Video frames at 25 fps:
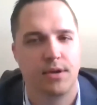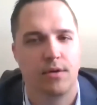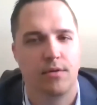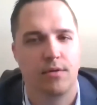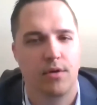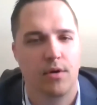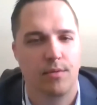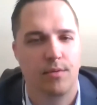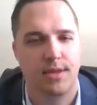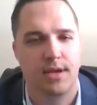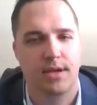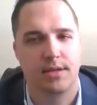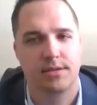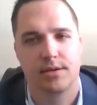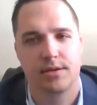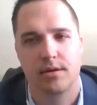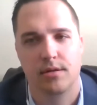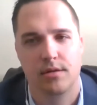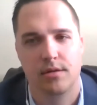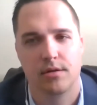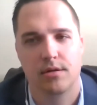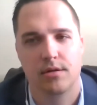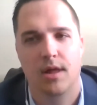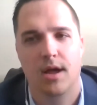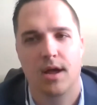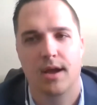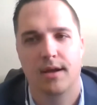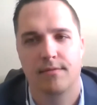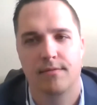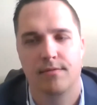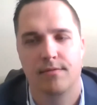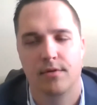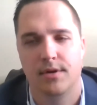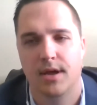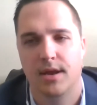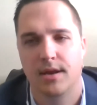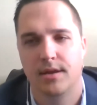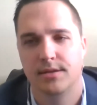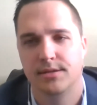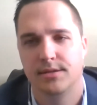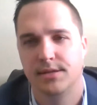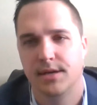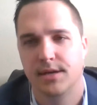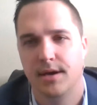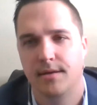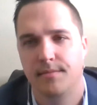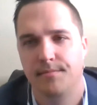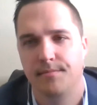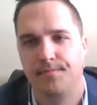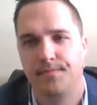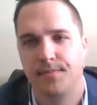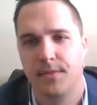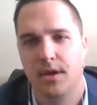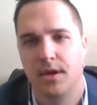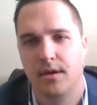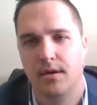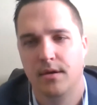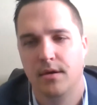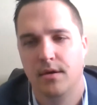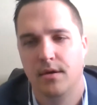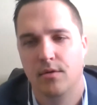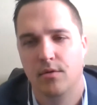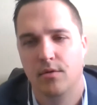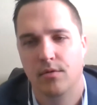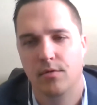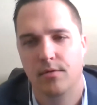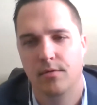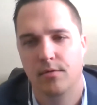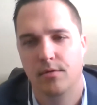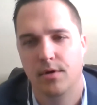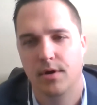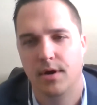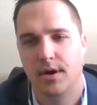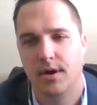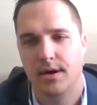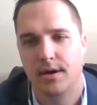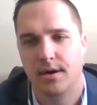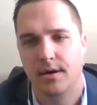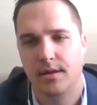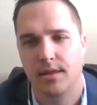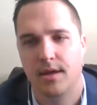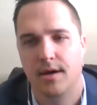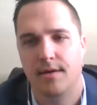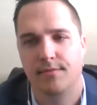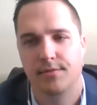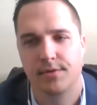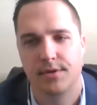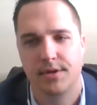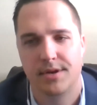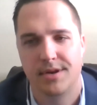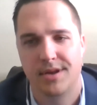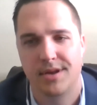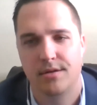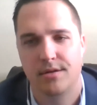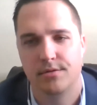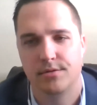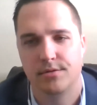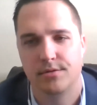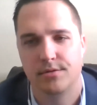know what that's going to look like for tenants yet, or unlawful detainers.